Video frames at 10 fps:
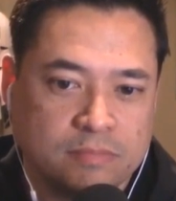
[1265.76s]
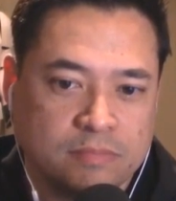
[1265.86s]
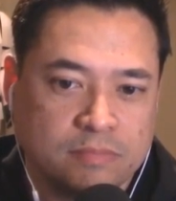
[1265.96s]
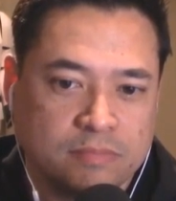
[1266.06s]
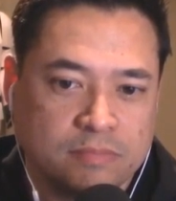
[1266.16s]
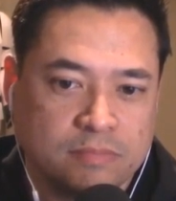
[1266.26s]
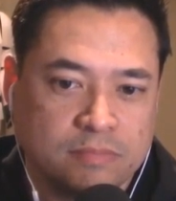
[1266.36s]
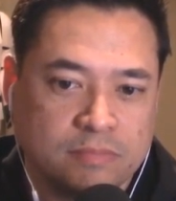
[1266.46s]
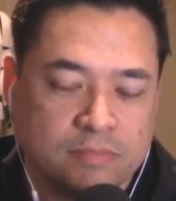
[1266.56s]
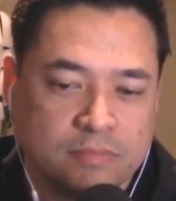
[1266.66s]

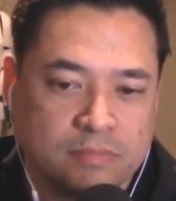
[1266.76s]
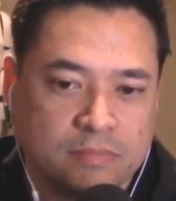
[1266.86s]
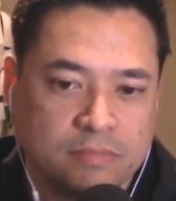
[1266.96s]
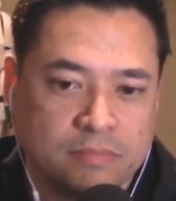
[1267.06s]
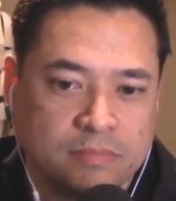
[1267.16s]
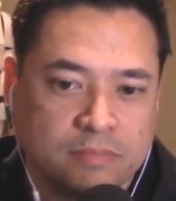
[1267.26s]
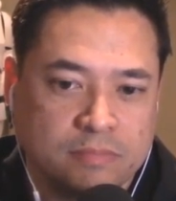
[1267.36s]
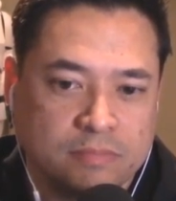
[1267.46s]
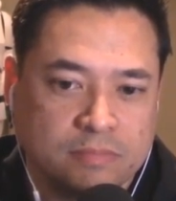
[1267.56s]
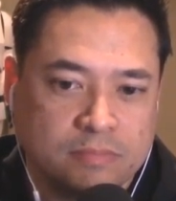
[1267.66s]

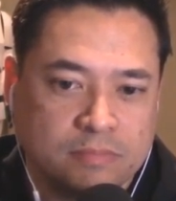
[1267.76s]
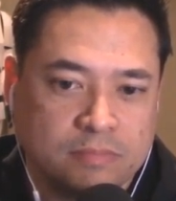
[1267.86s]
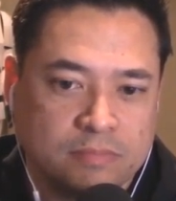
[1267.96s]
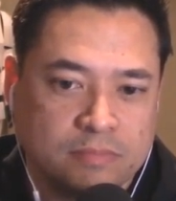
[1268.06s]
The person shown says nothing.